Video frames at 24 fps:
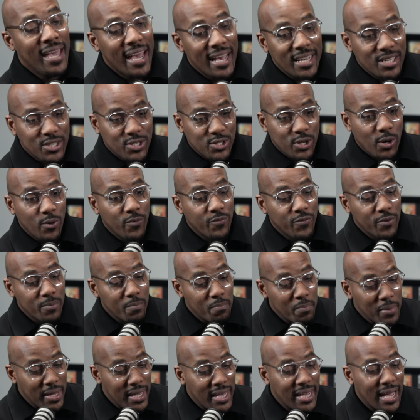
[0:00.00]
And so for
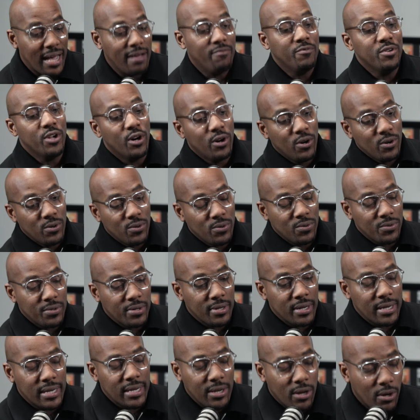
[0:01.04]
me, I've
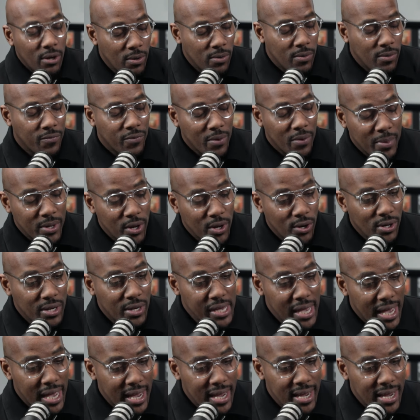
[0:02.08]
known, you know, from an
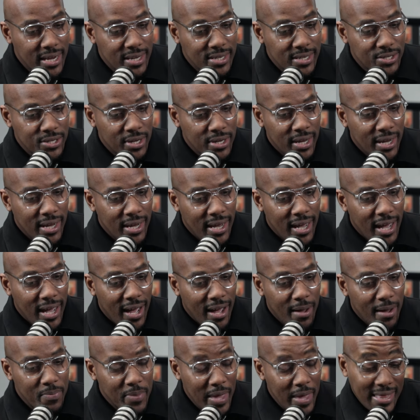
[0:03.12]
early age
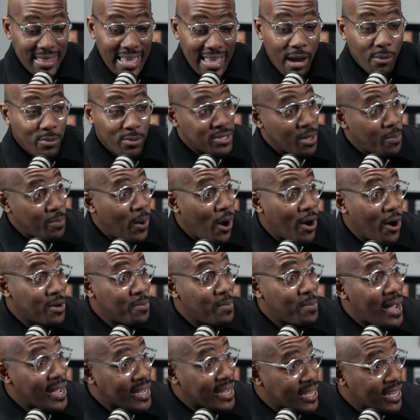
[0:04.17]
that was a part of
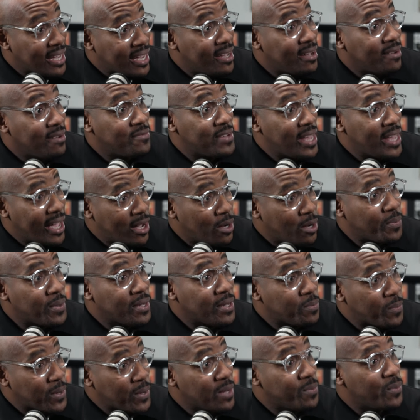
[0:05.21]
my gift,
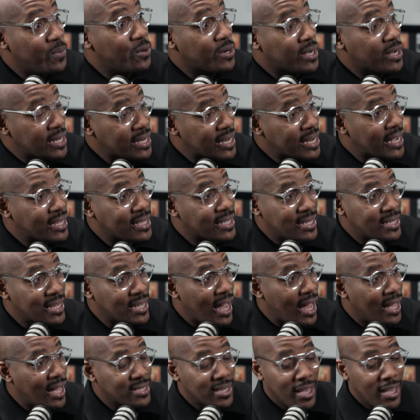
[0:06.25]
helping people connect the
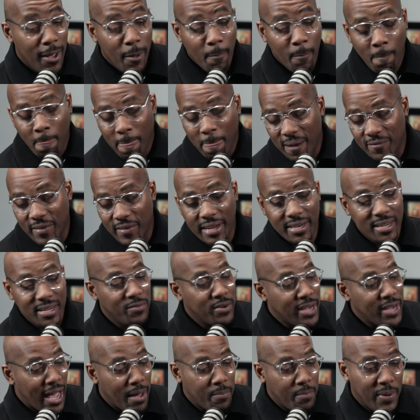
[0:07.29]
dots. If I
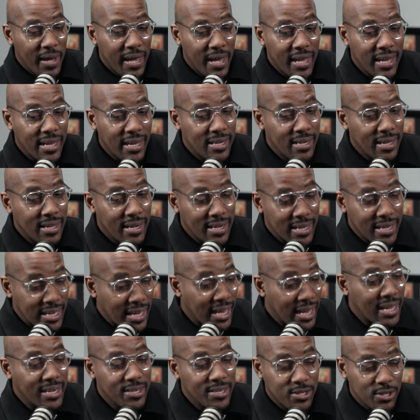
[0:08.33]
never got paid
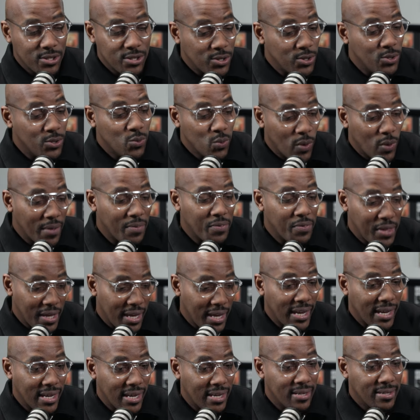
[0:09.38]
again to do one
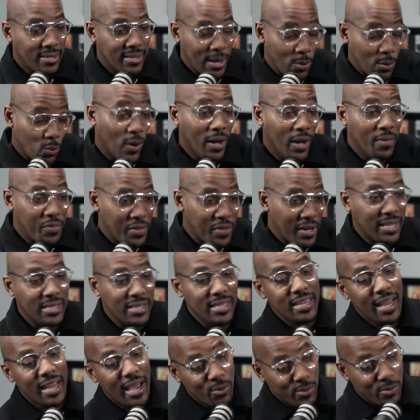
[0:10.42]
thing, that one thing
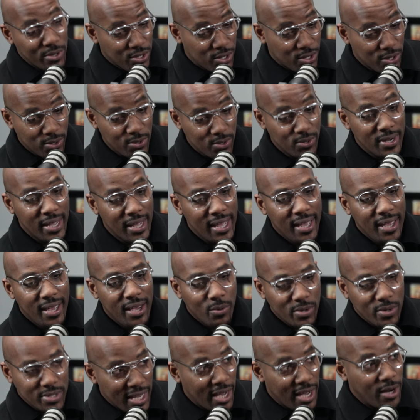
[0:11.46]
that I would do
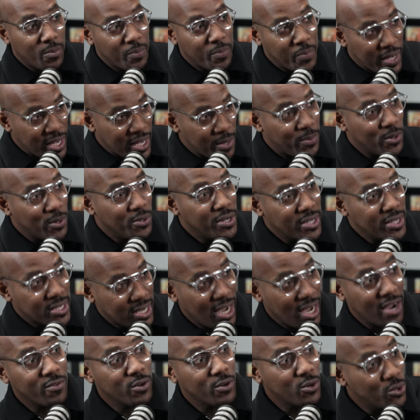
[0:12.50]
was help people
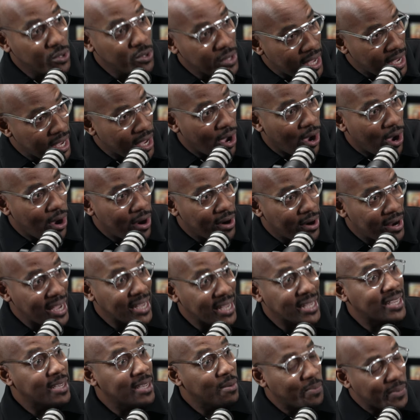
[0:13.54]
discover who they are
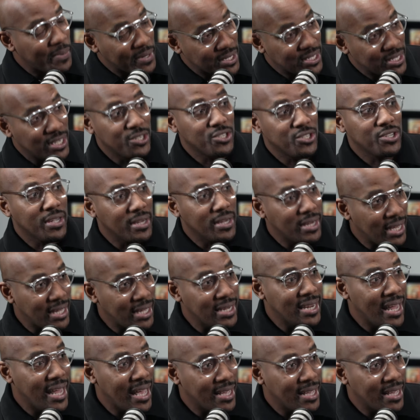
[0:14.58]
and get positioned in